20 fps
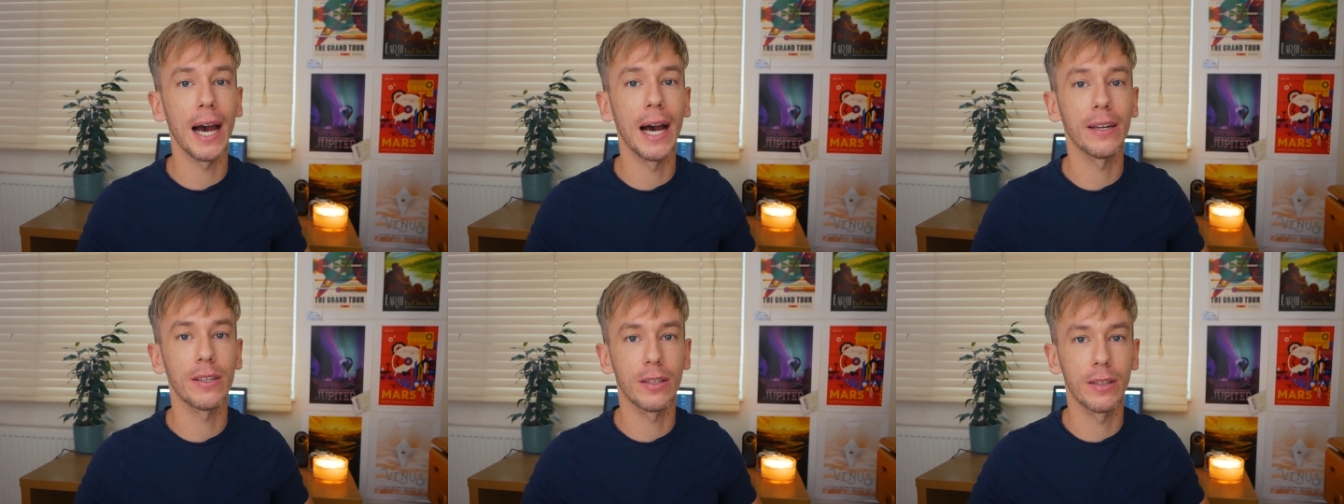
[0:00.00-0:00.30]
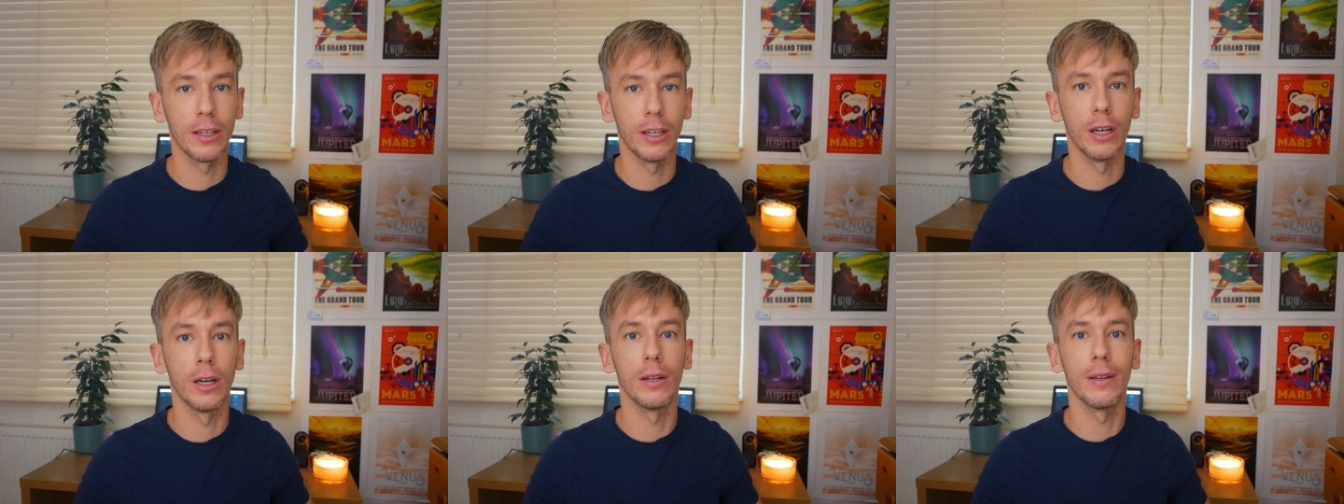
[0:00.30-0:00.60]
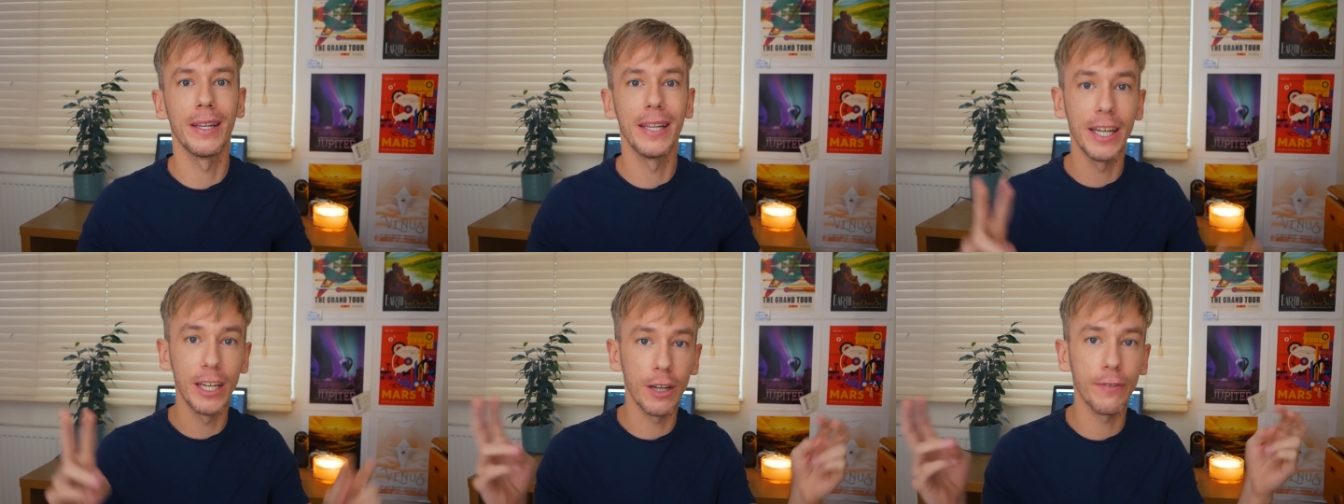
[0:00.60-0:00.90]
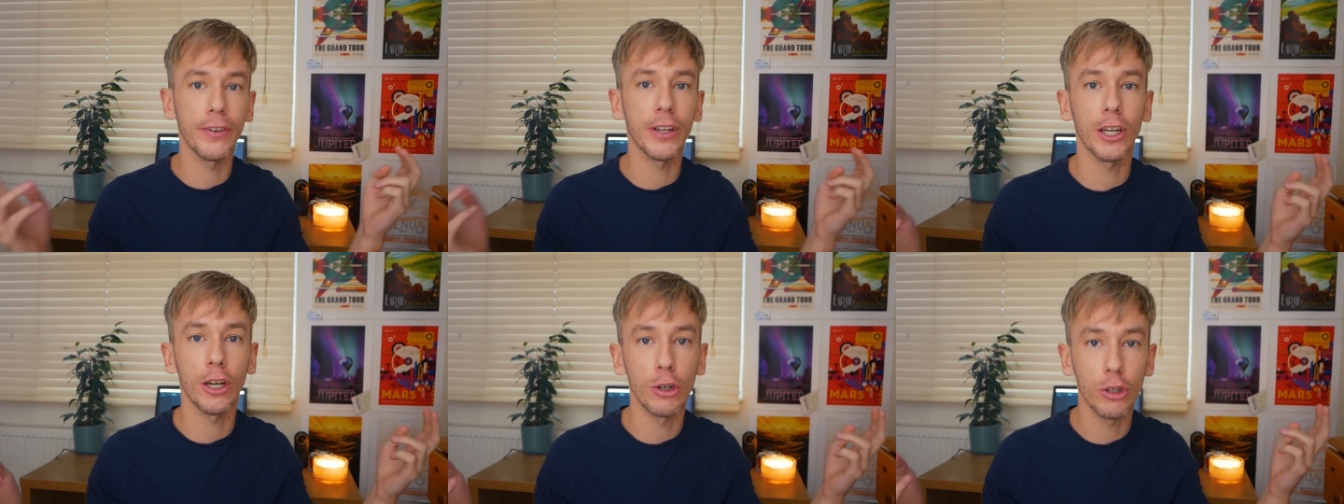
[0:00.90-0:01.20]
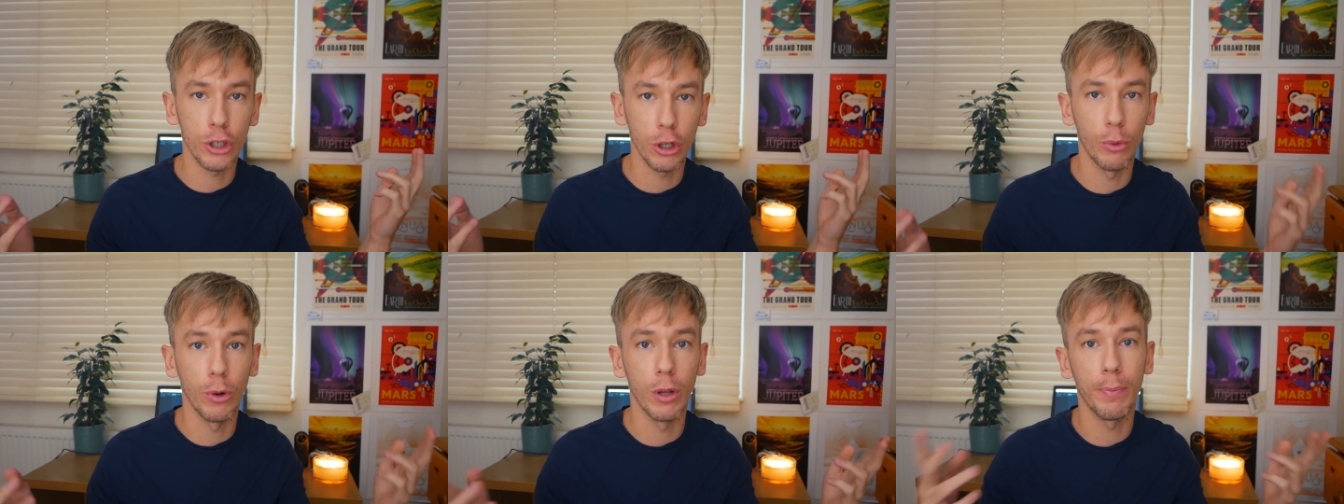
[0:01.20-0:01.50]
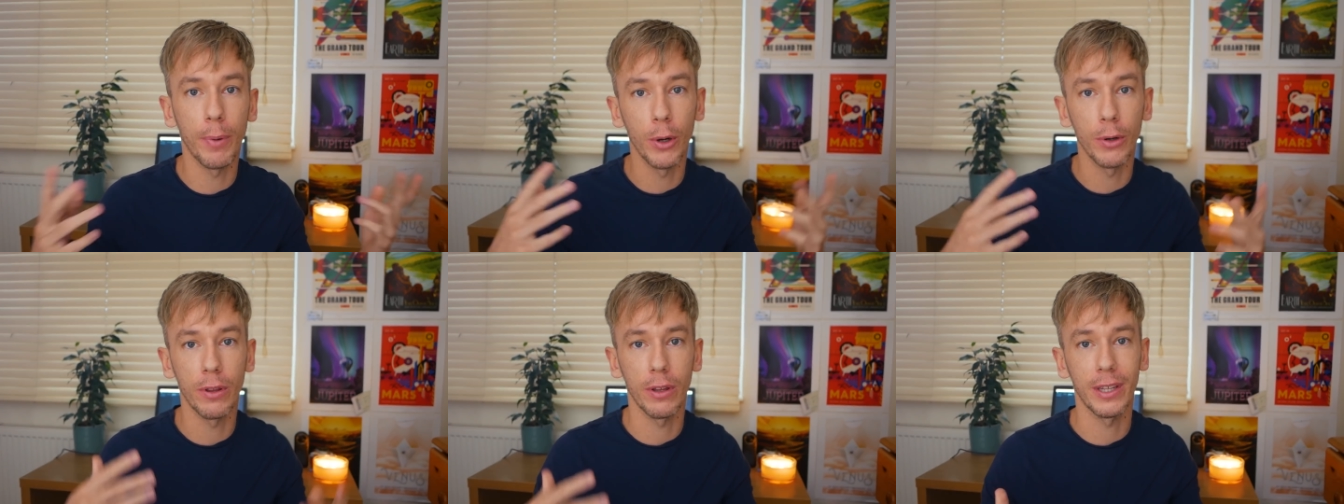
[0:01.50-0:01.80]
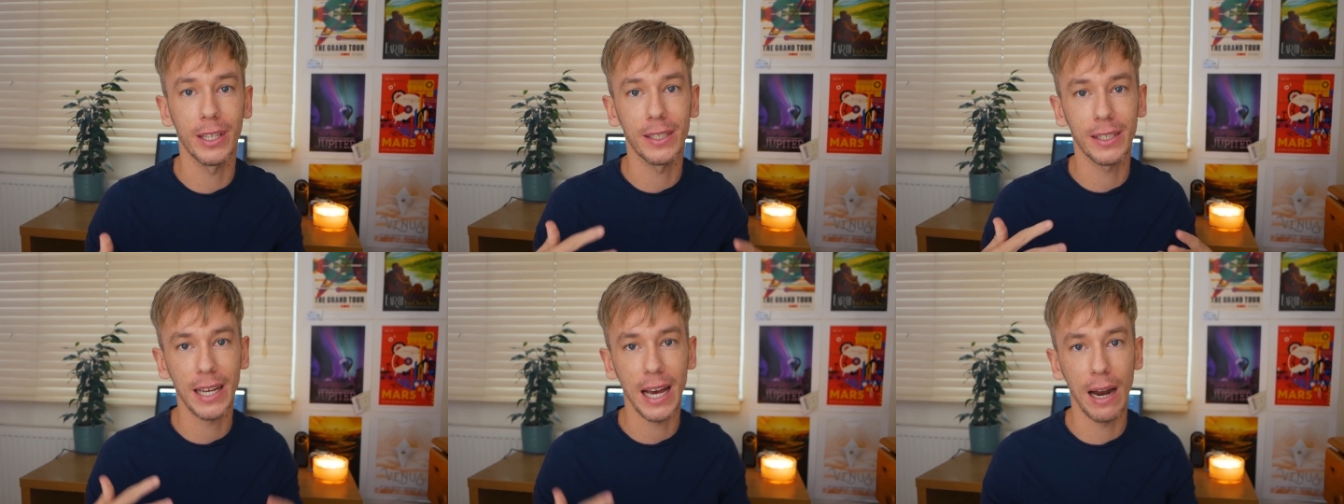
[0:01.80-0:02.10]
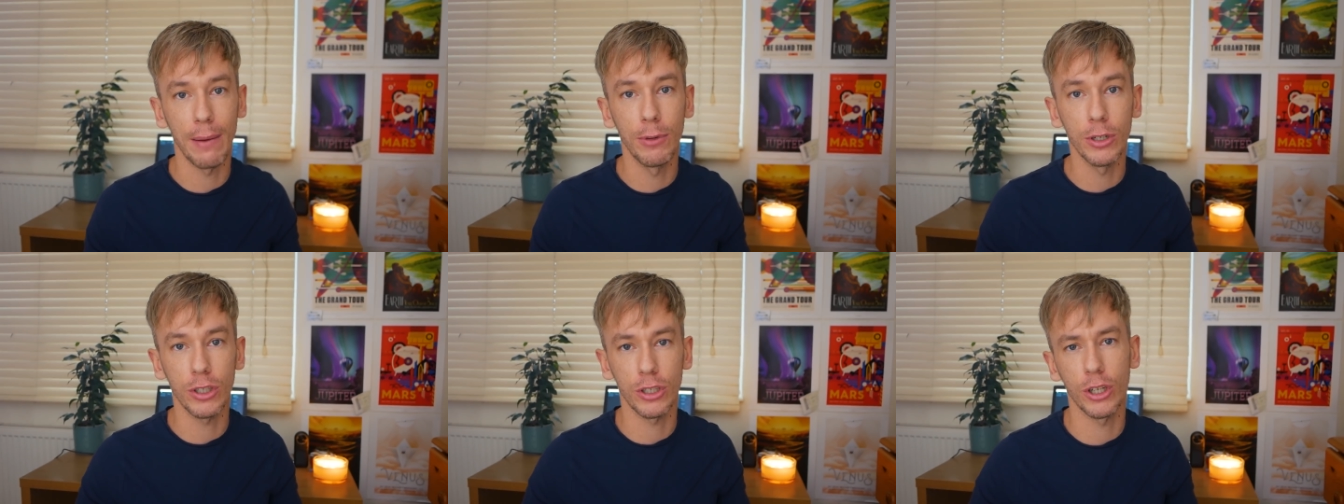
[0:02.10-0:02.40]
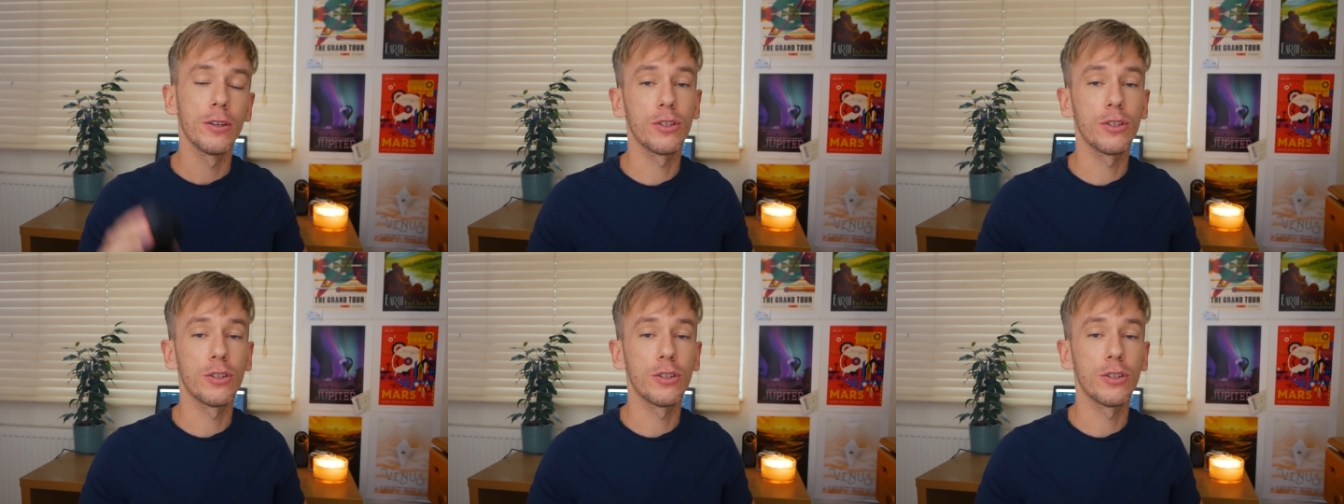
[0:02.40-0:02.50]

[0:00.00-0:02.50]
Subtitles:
at the linear video shot with both of these cameras.